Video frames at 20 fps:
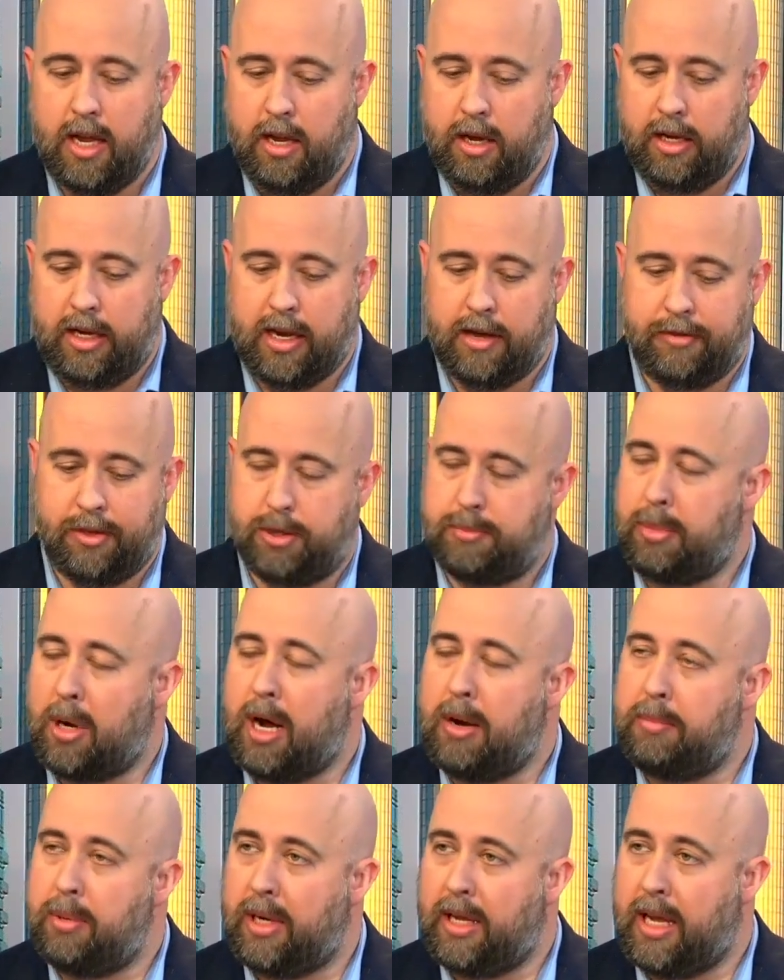you have this
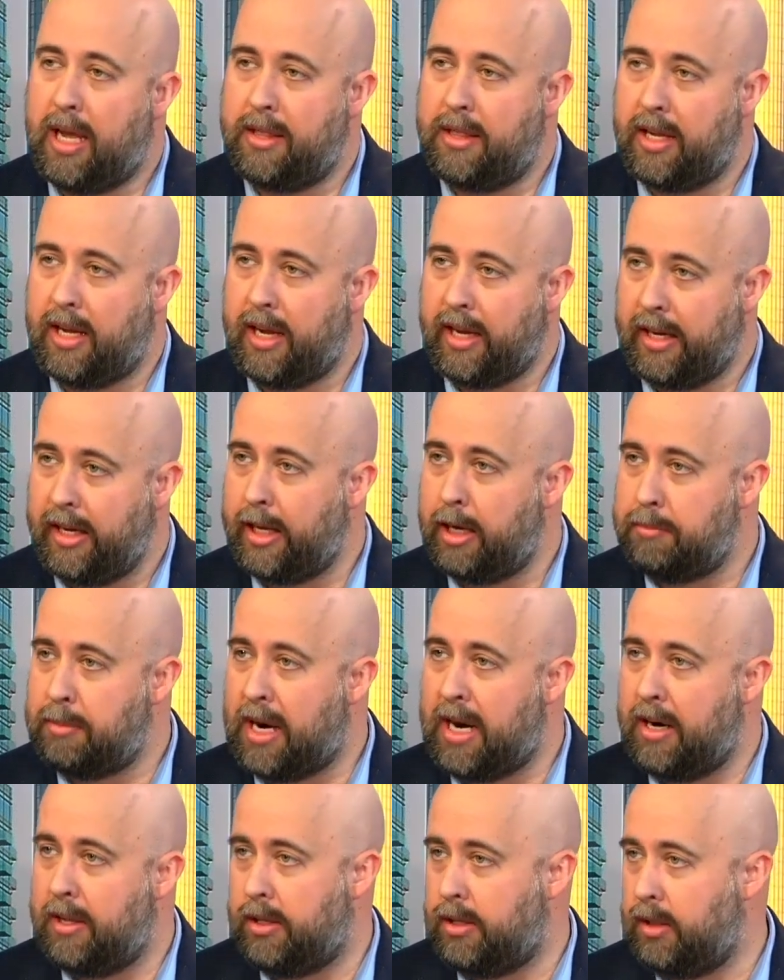property, I think I can get a
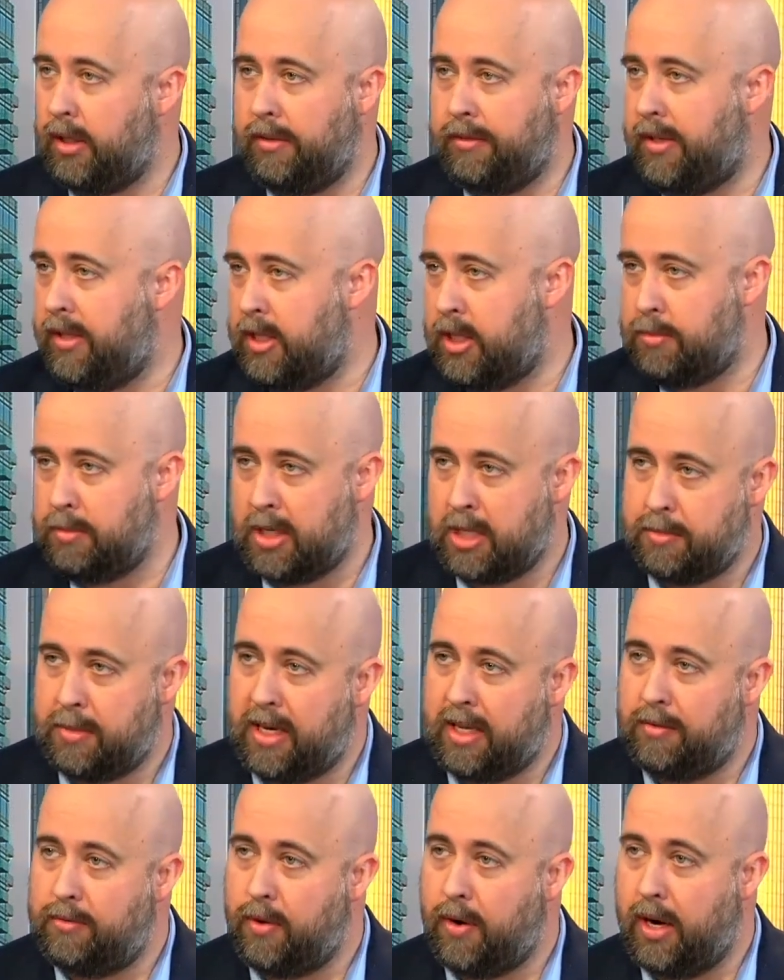buyer that'll give you this much
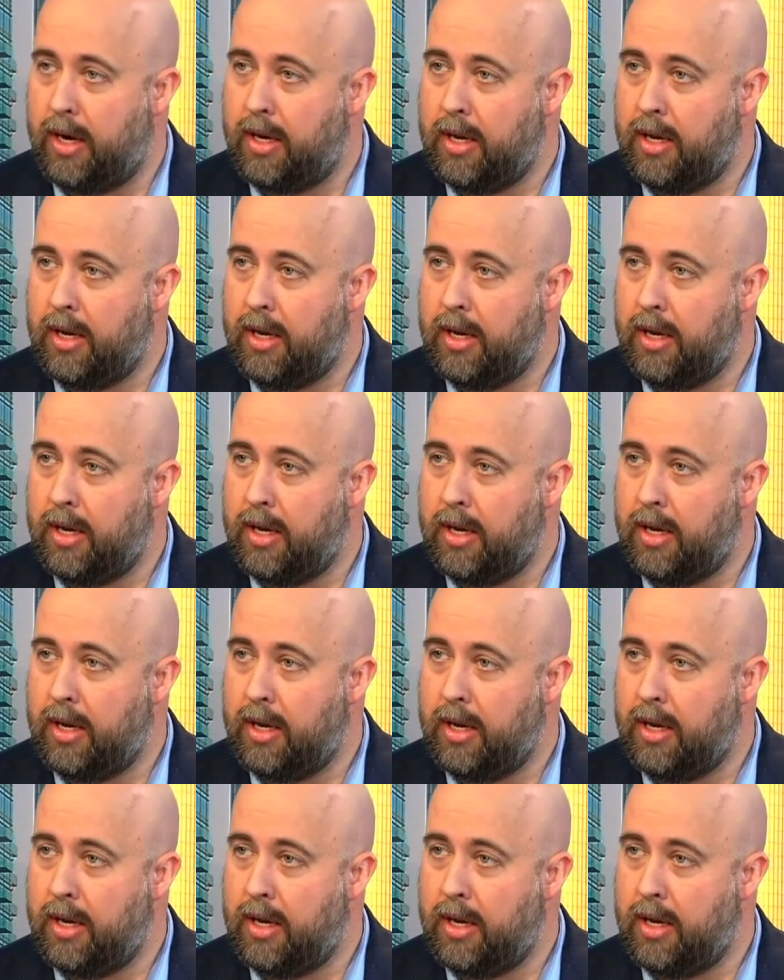money for it.